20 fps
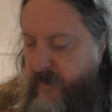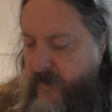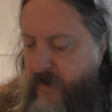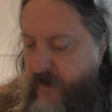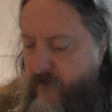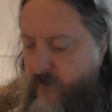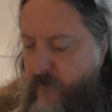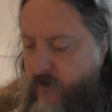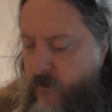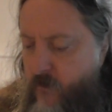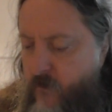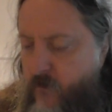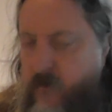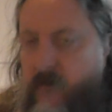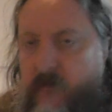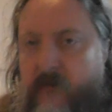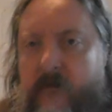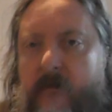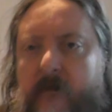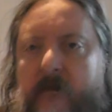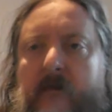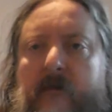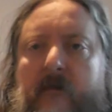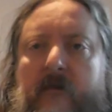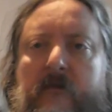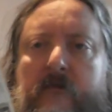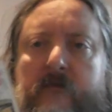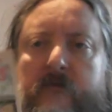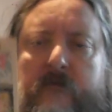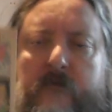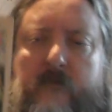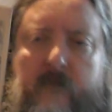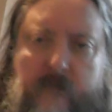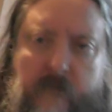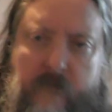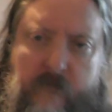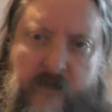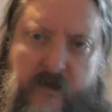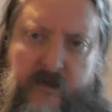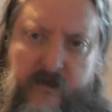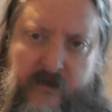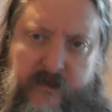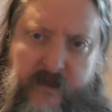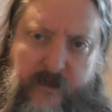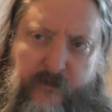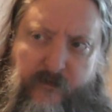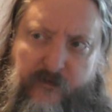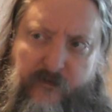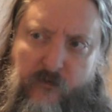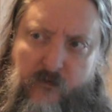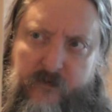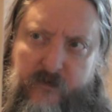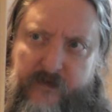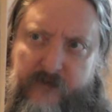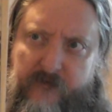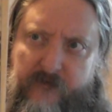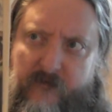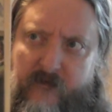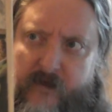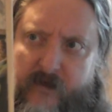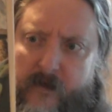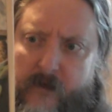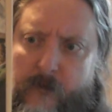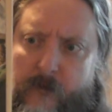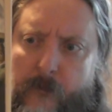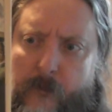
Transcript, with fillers: hero. This is number 43.